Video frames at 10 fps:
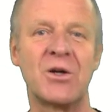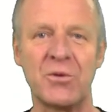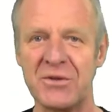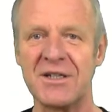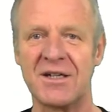
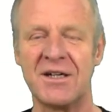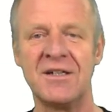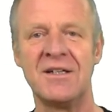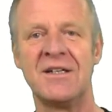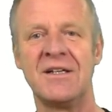And when they
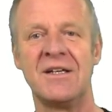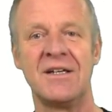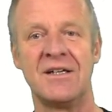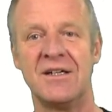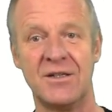pass
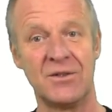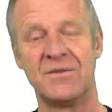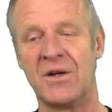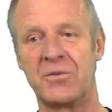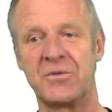exams, they
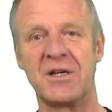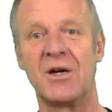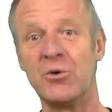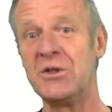can wear proudly